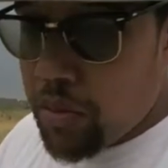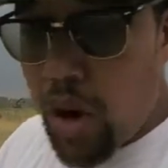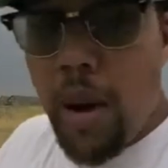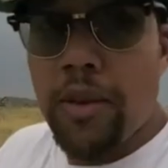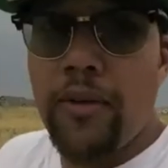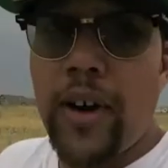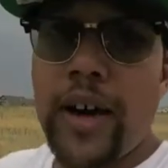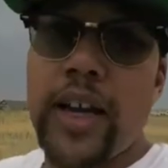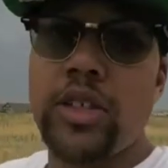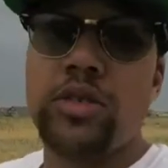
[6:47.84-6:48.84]
proper
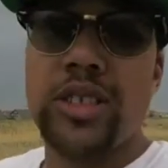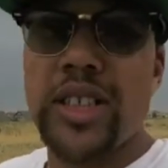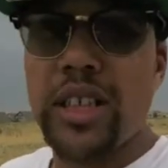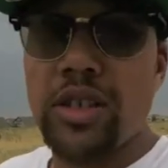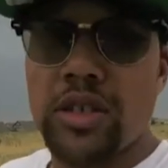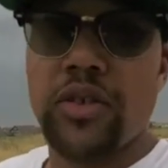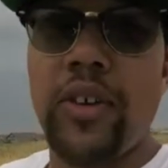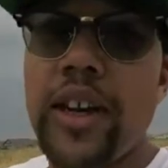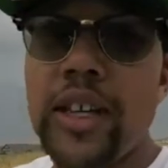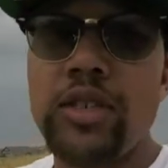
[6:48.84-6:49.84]
financial skills,
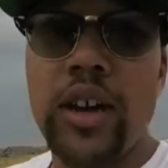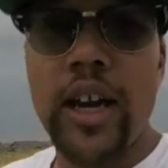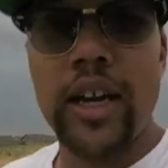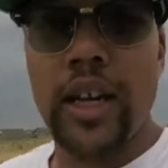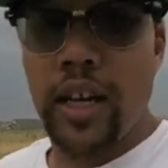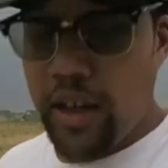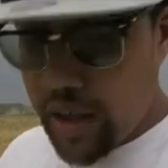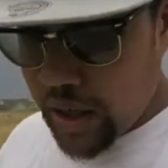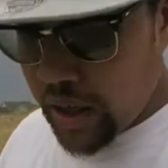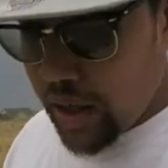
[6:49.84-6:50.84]
financial etiquette.
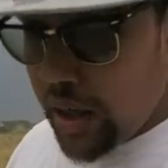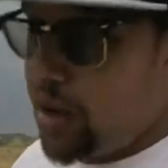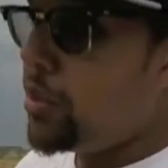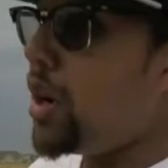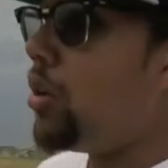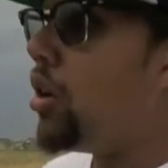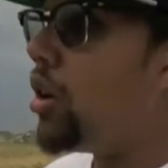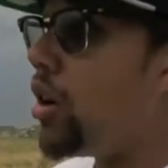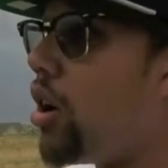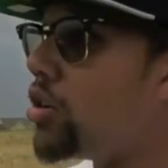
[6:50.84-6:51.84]
But I
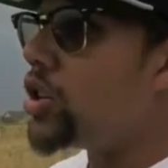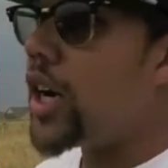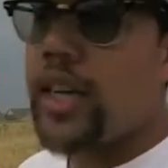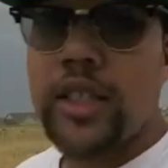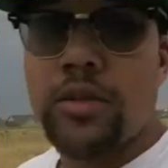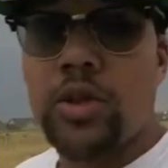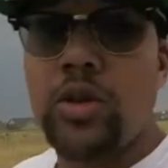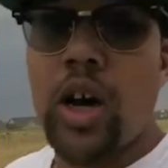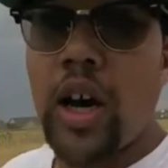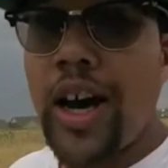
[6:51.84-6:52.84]
won't hold you guys up too
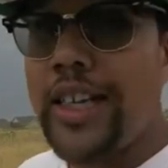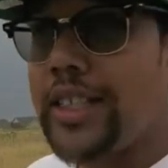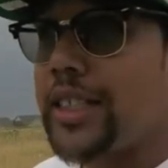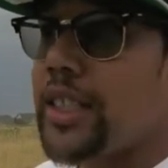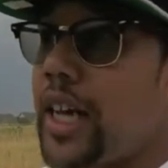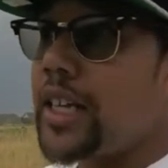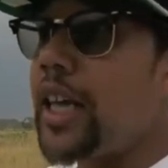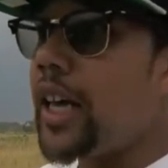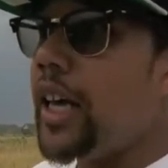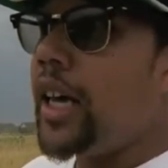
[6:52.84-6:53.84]
long. I just thought
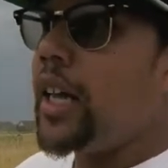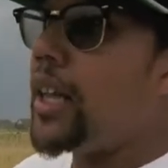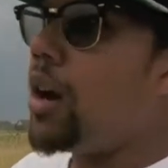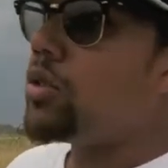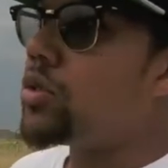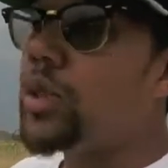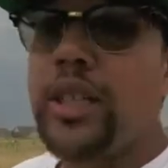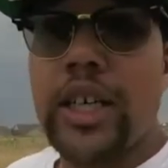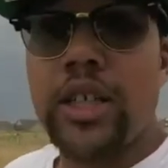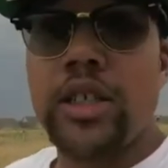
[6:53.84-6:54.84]
that that was
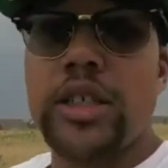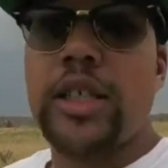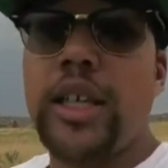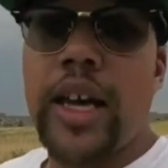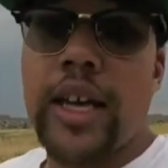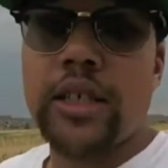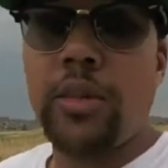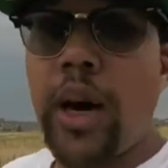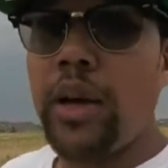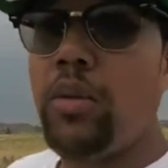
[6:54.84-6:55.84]
really interesting that
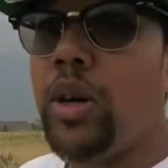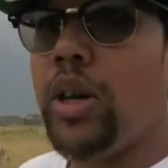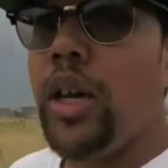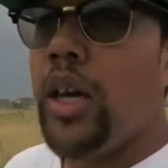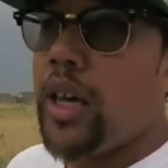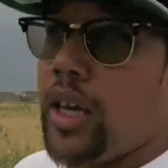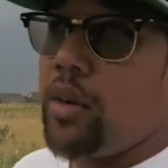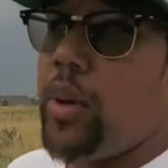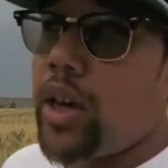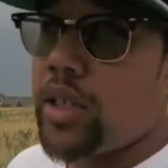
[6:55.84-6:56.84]
somebody would get
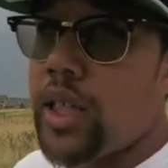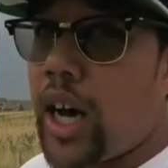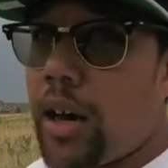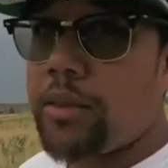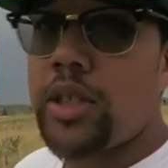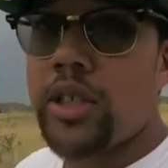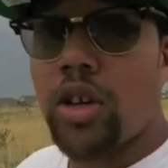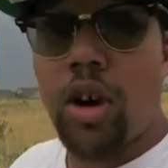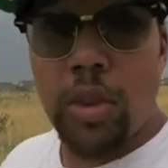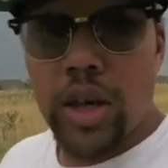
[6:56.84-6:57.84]
a better job just
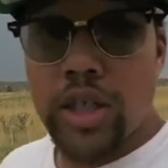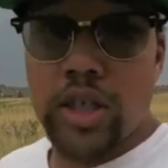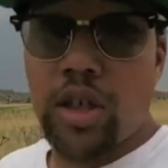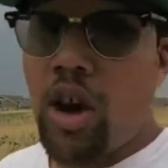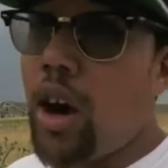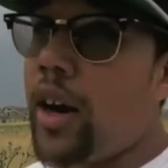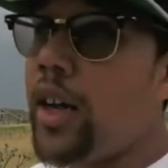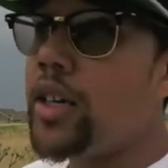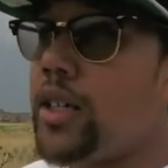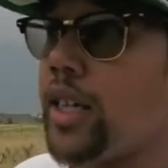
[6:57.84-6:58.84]
to go purchase a car. And I
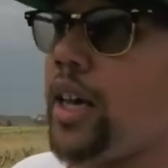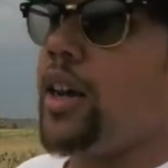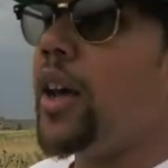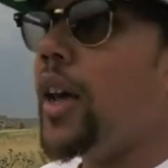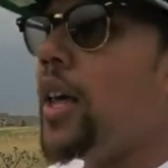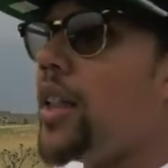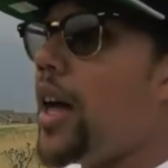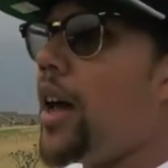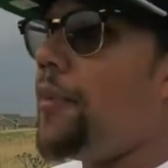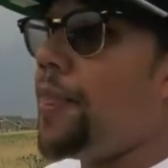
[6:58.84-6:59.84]
understand
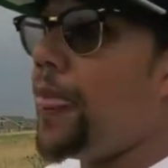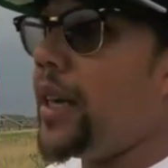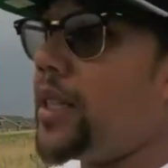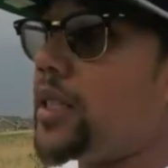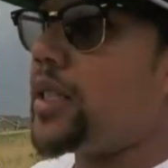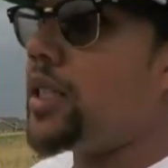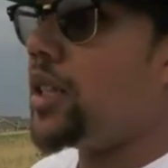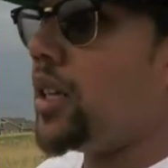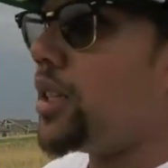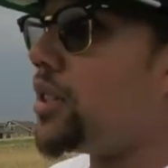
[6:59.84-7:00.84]
that it's
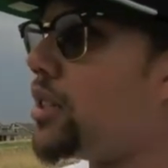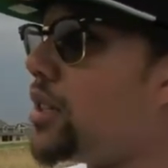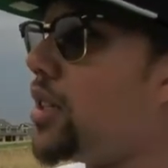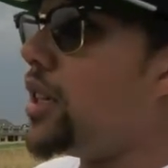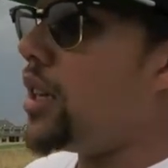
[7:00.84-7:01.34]
it's